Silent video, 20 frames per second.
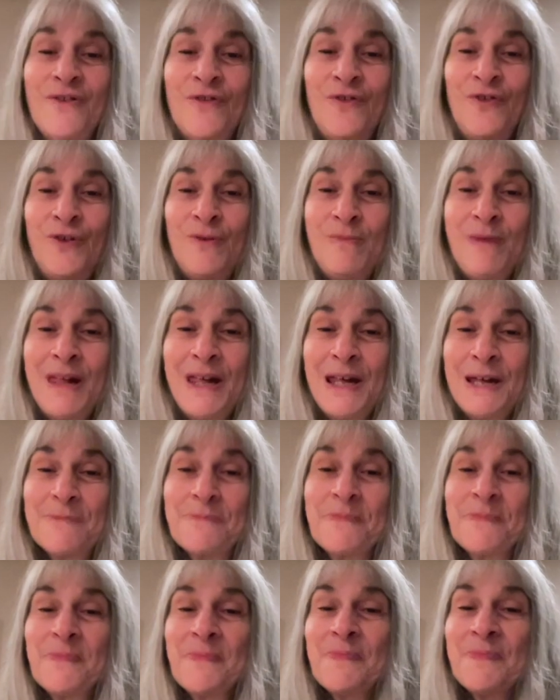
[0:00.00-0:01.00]
for me.
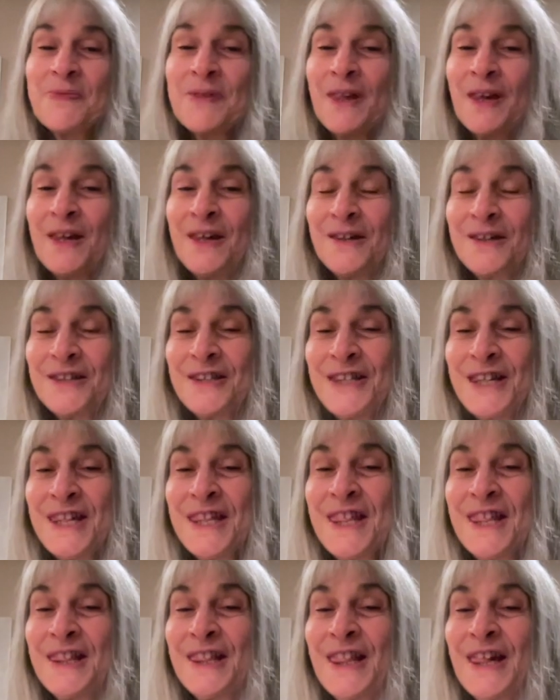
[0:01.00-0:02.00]
You'll see
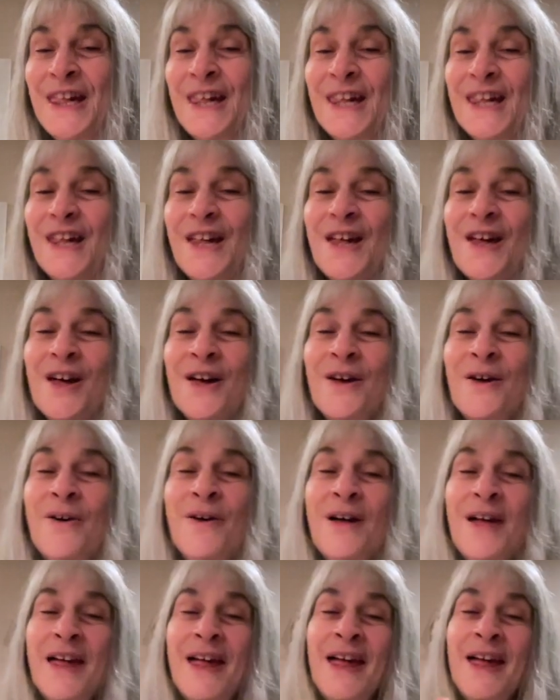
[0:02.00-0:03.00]
the link.
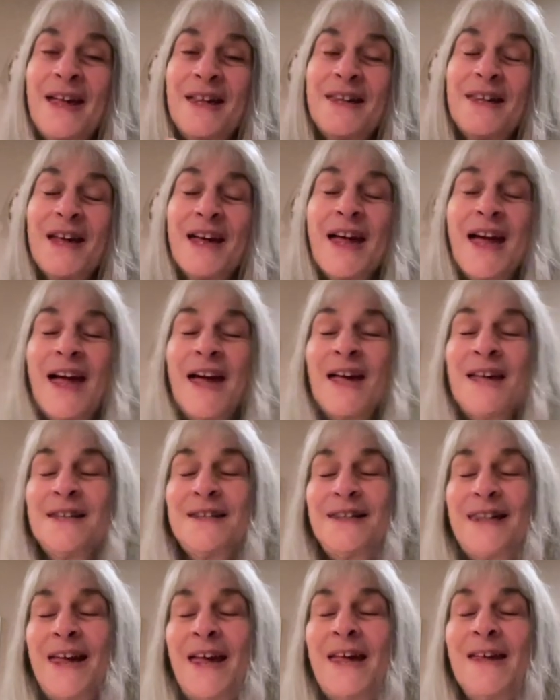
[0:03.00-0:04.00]
Go ahead
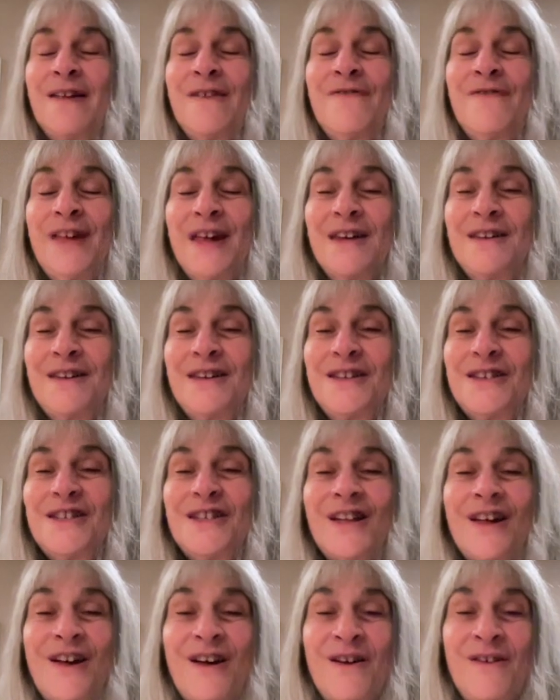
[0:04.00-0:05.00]
and take
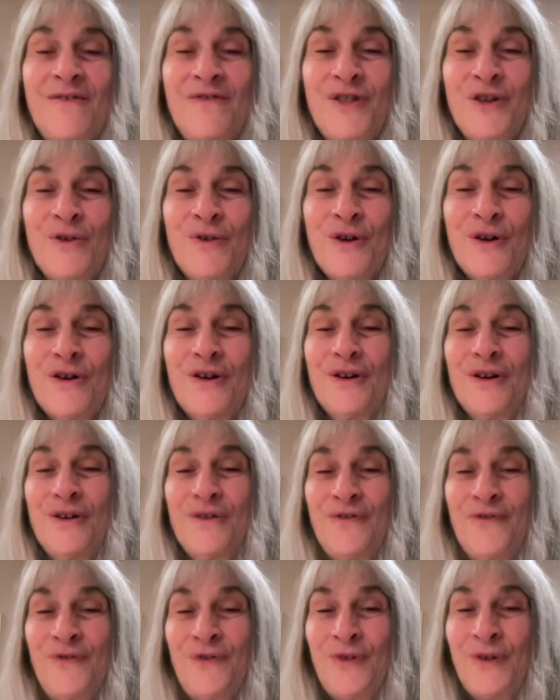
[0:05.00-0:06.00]
advantage of your
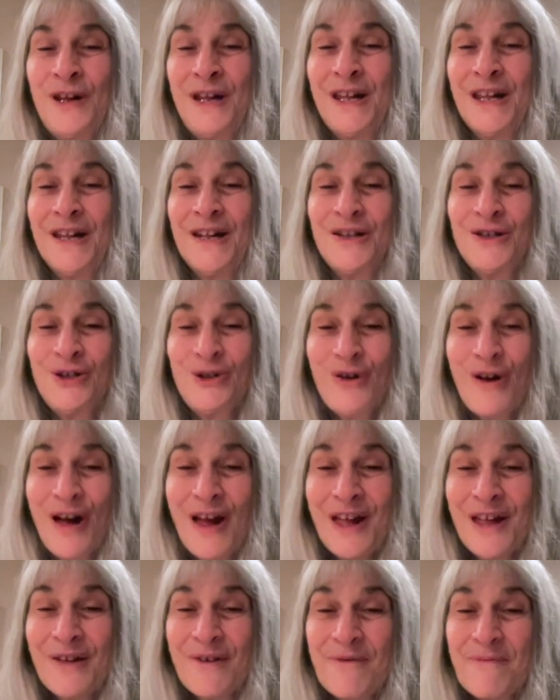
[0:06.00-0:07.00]
free
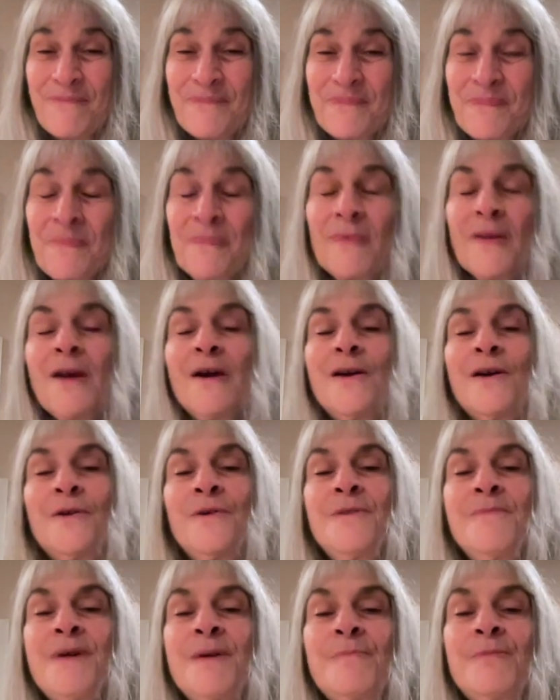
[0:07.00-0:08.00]
trial.
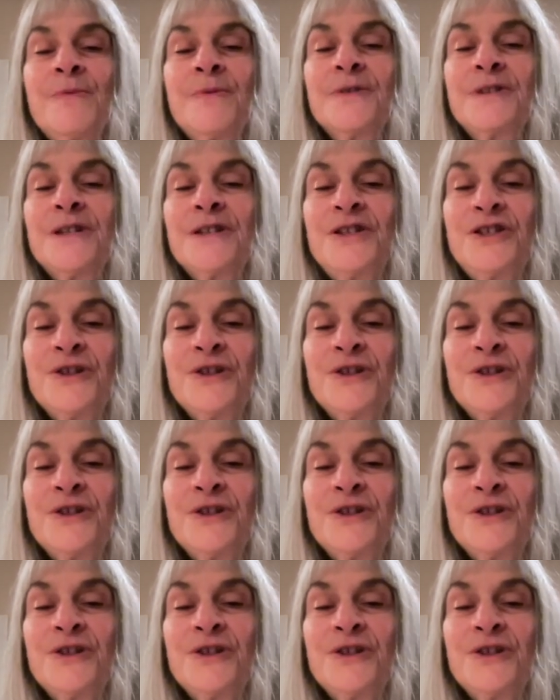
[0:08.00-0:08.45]
Remember to